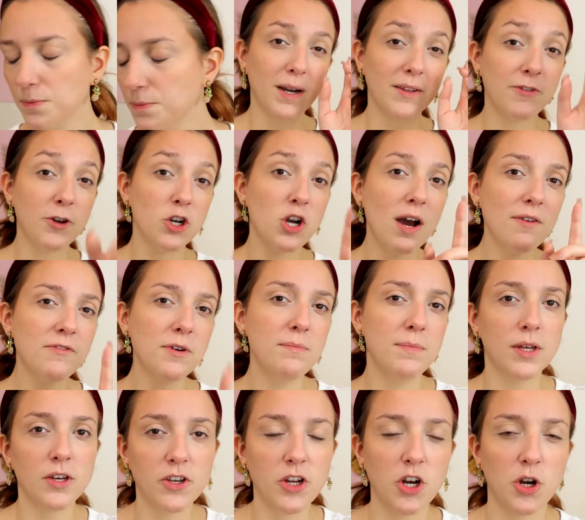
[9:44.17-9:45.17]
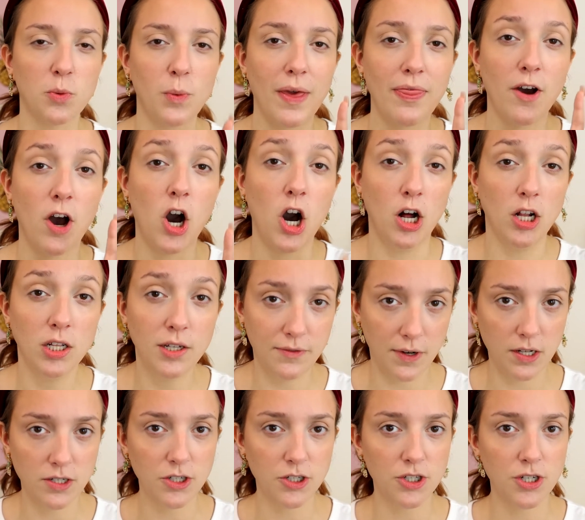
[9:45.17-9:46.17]
But if you're not familiar with olive
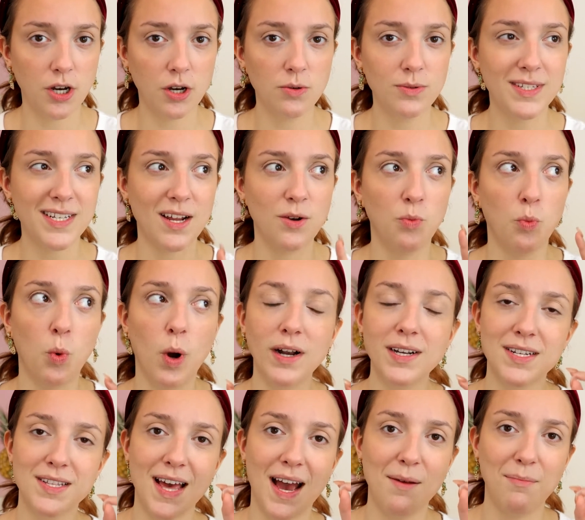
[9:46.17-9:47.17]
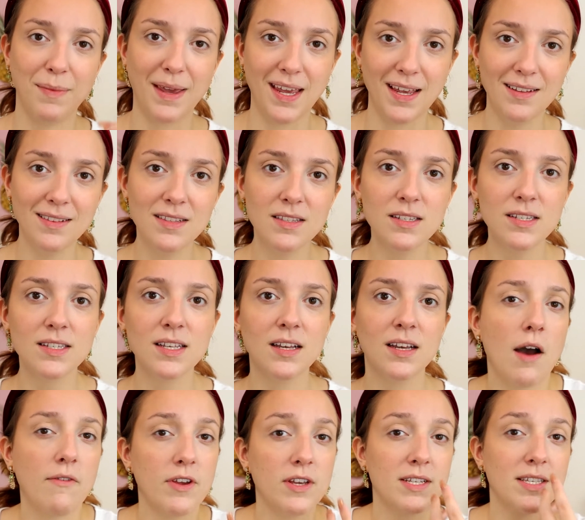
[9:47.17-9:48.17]
undertones and what that means,
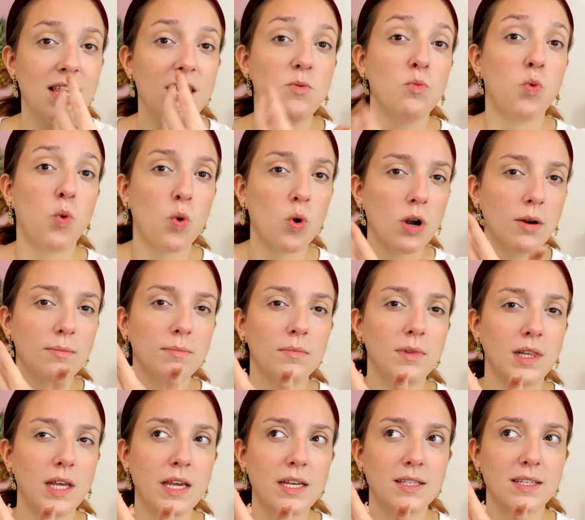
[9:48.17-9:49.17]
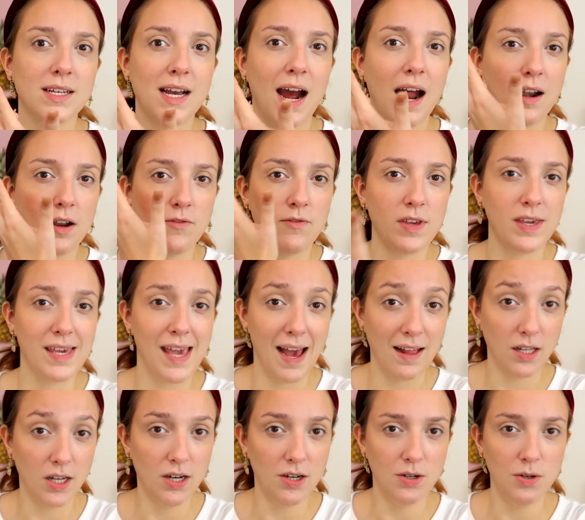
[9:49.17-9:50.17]
obviously warm leans kind of
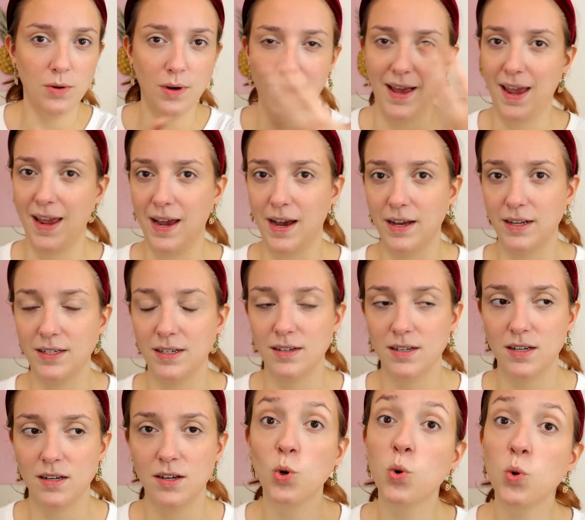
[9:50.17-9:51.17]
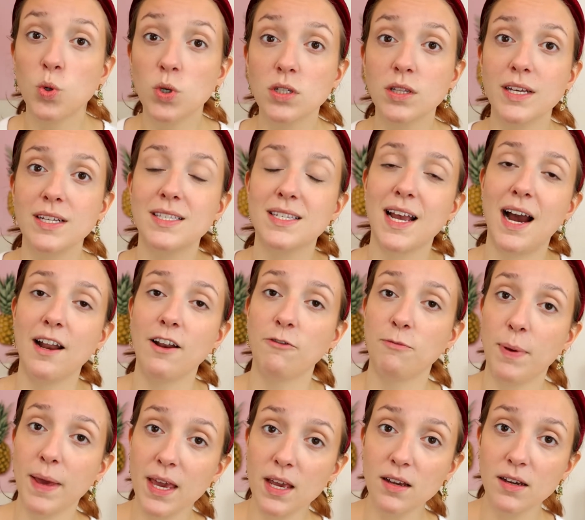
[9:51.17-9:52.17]
yellow and cool leans kind
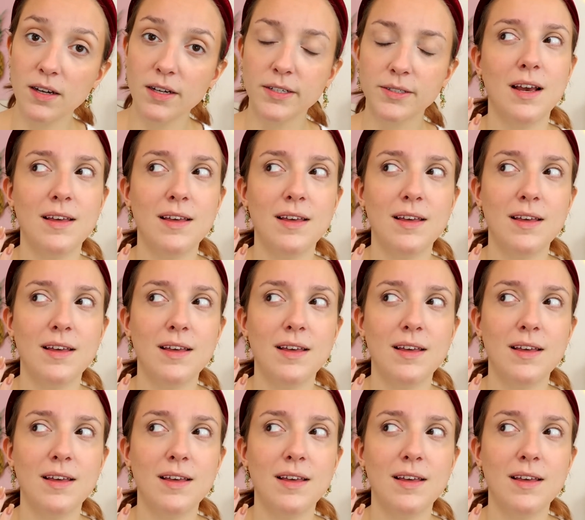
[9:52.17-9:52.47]
of pink.